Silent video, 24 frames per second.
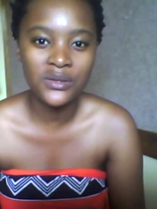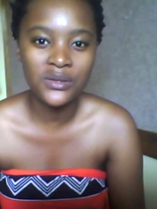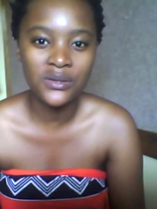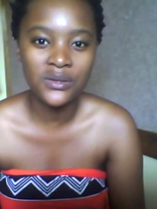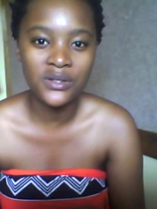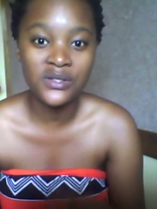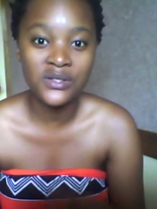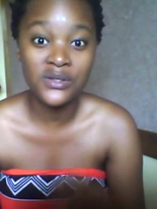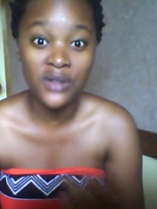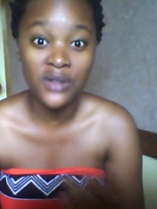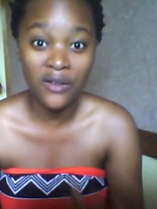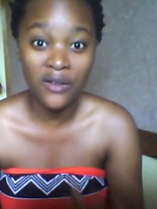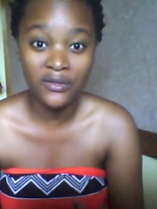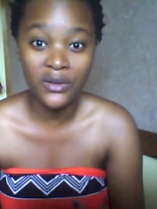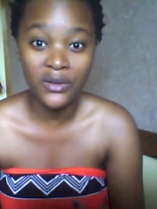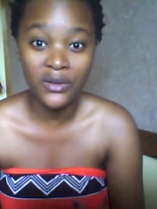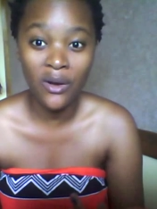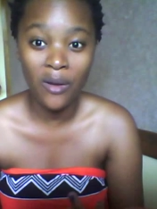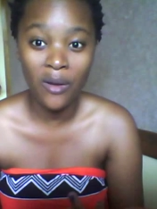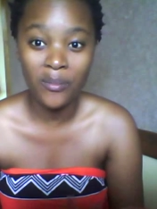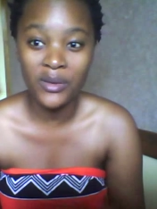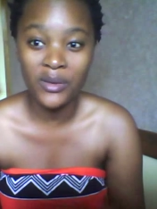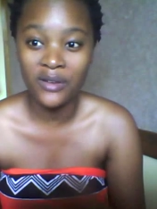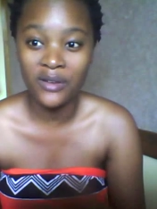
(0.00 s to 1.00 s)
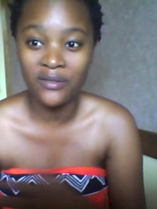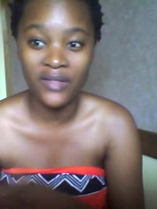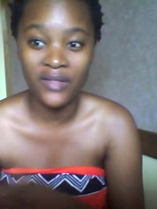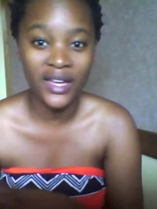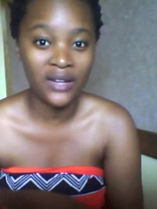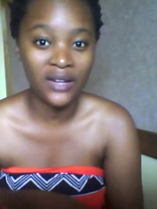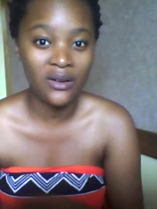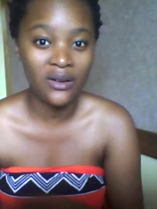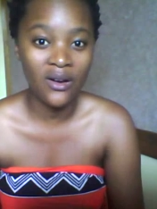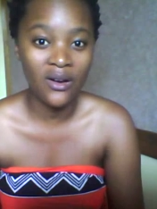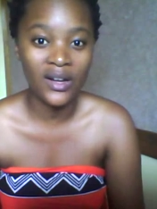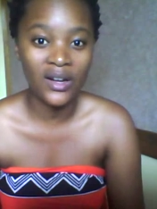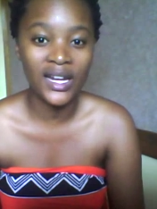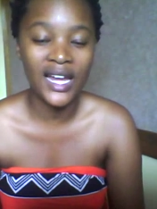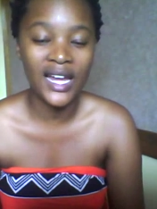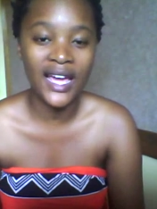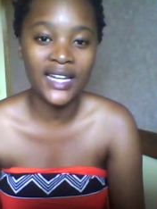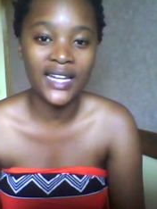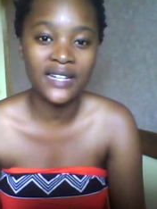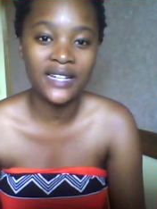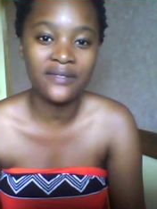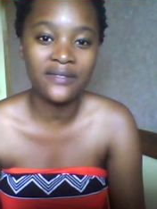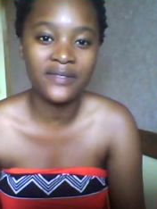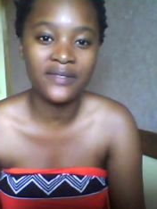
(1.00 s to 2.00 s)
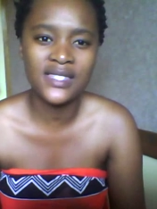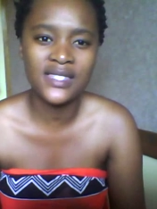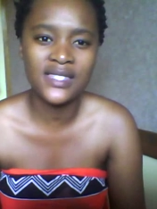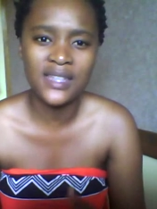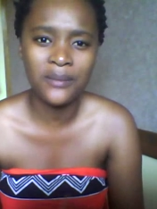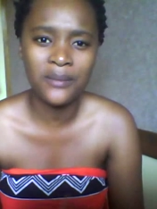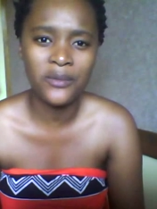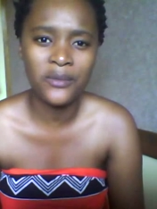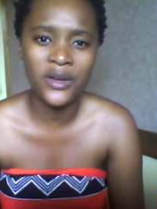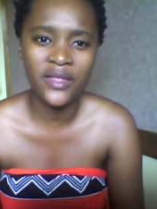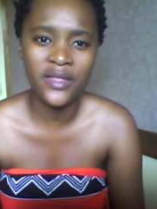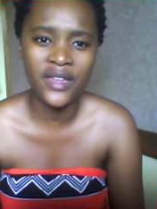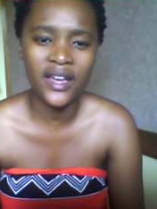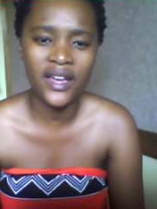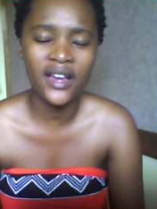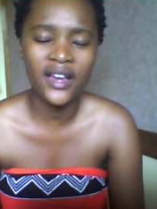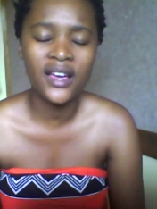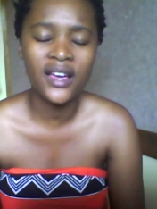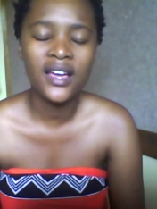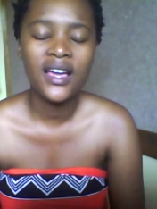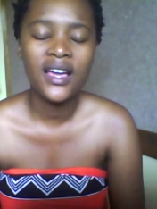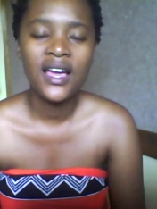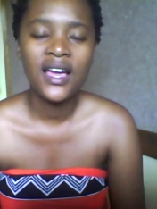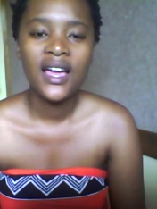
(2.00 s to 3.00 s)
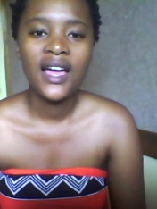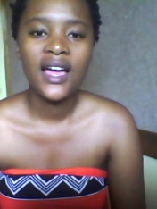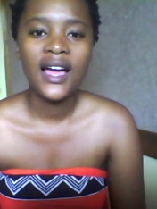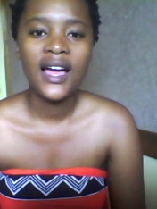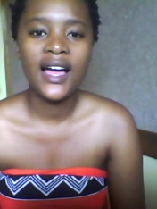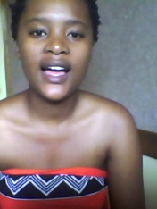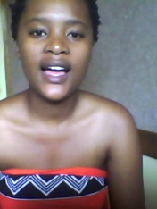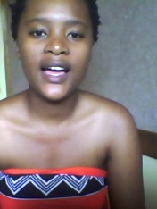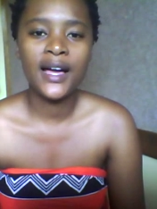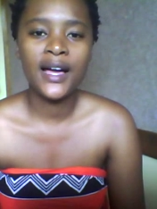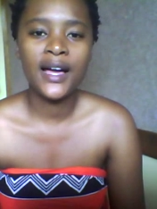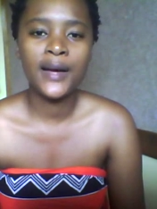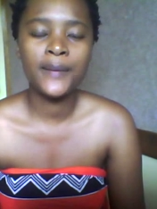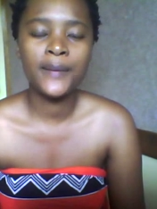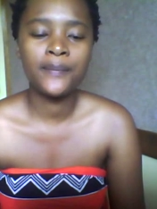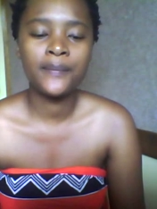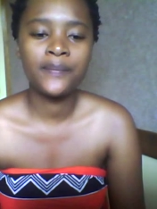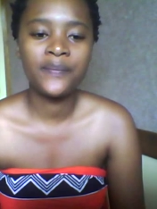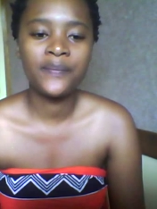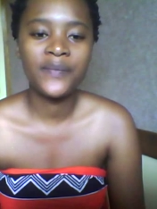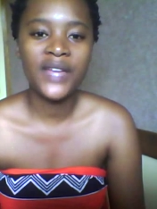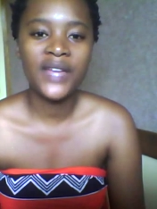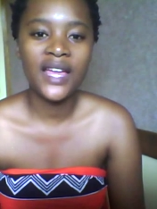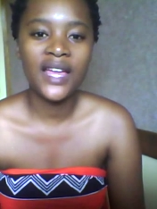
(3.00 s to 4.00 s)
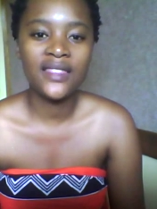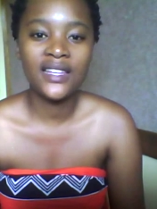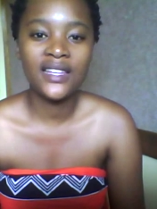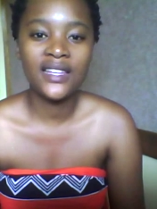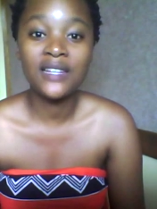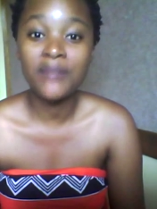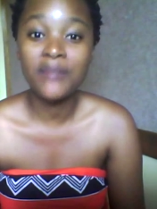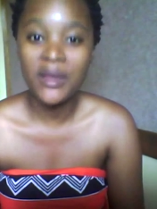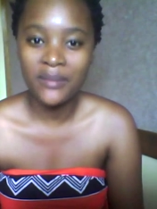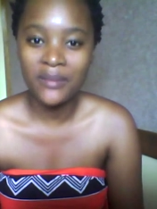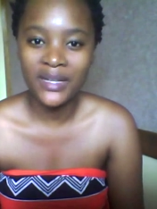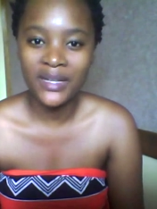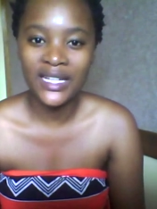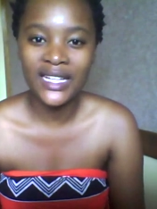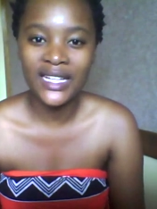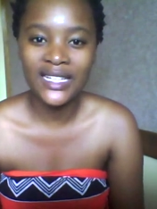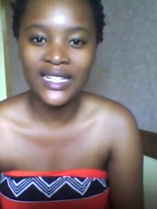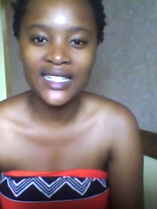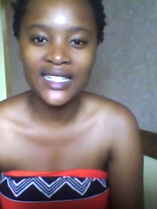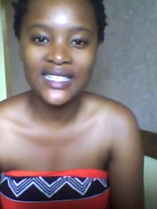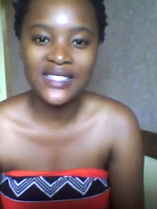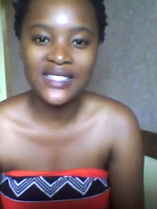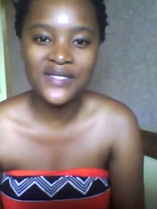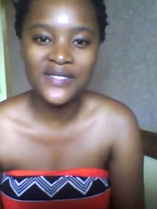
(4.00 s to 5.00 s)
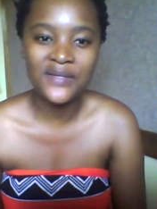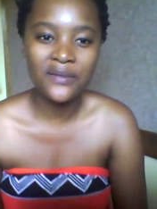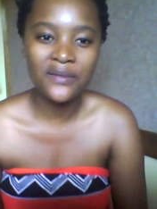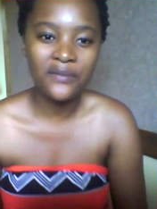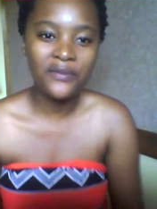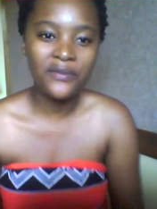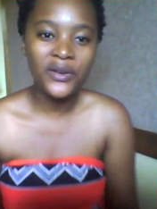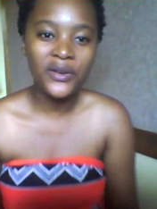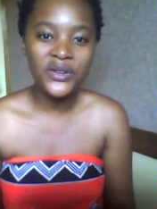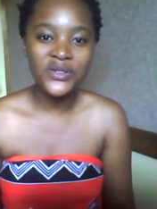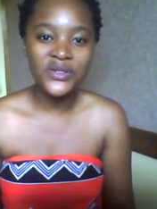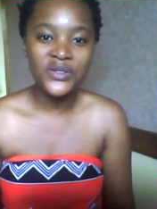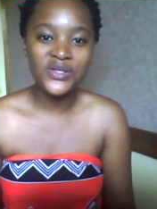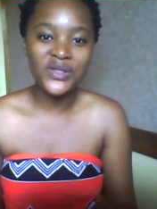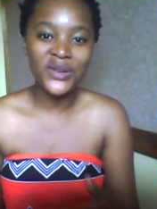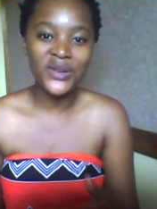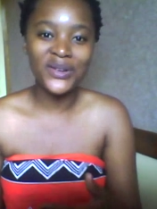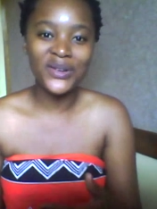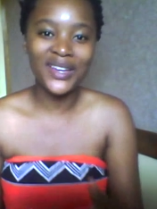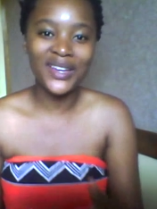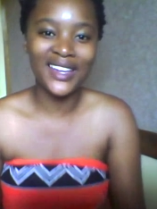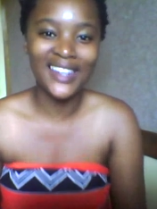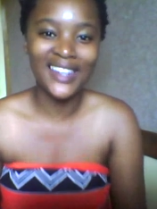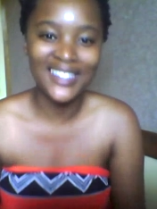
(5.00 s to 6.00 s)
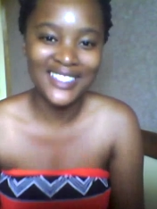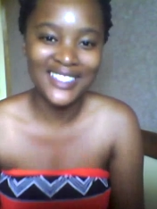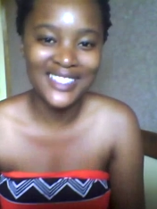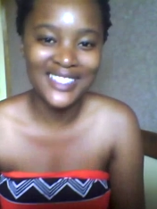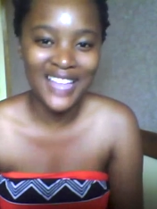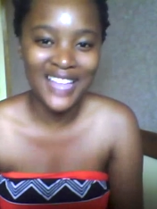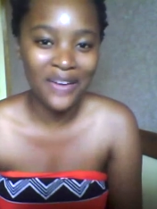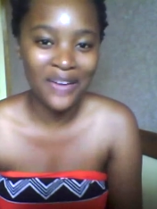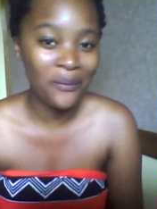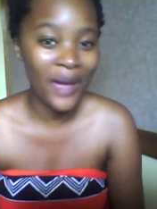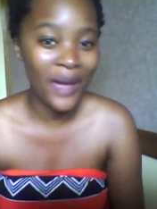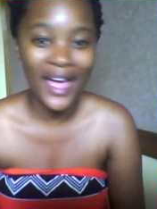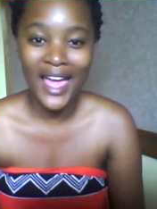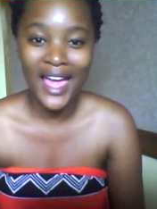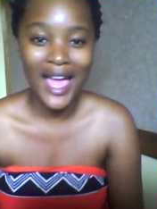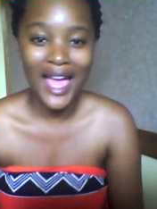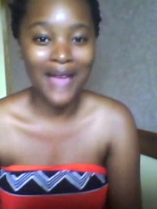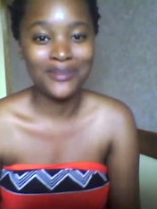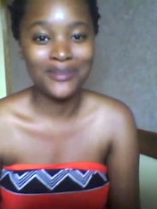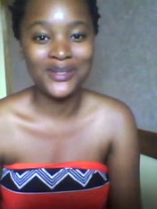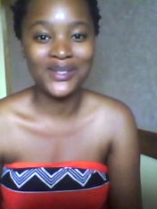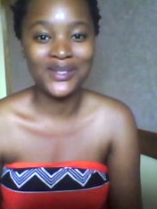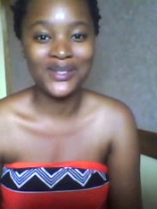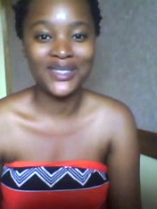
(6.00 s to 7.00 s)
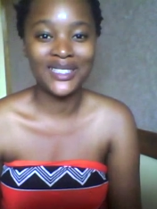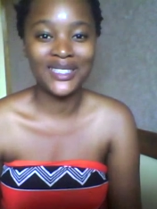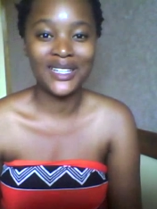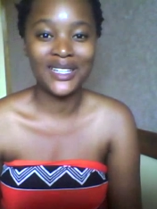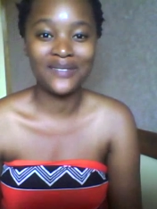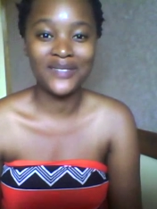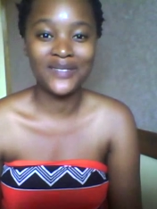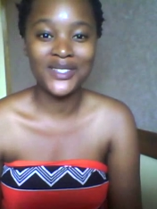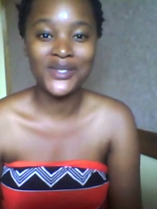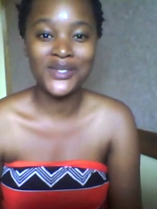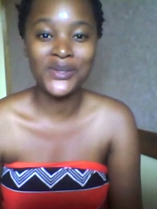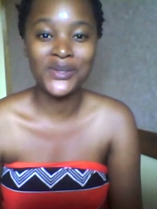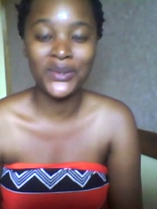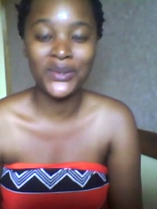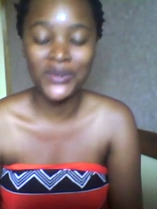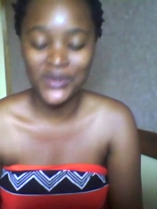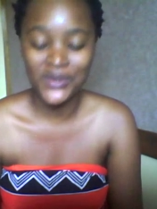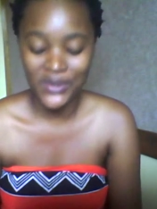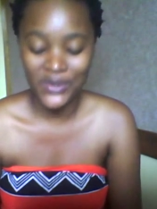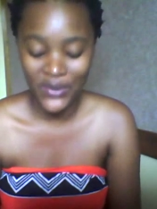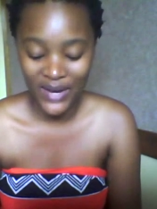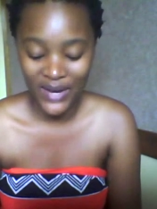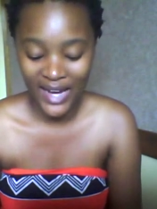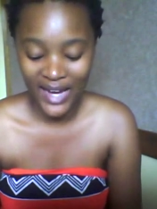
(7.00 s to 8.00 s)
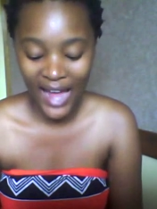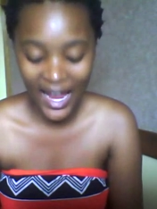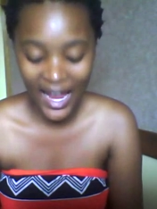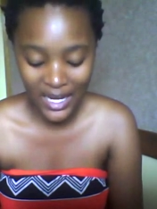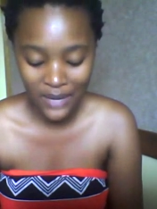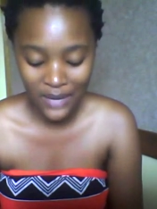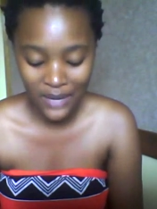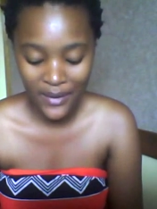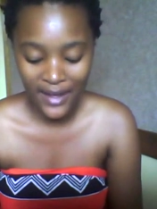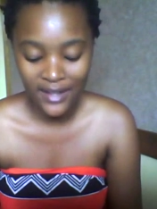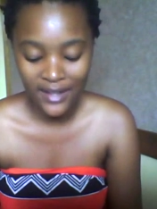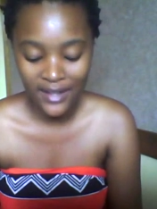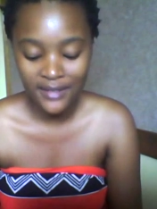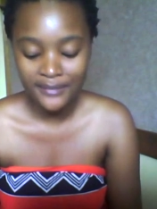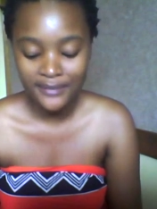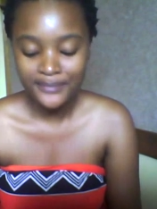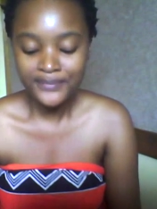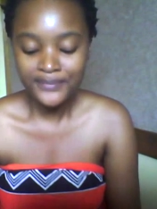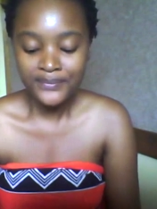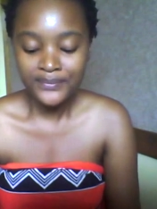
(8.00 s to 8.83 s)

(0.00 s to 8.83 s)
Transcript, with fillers: to a soft copy of that online if it's somewhere there, um, and then maybe link it for you so you can understand why I absolutely love this short story. Anyway,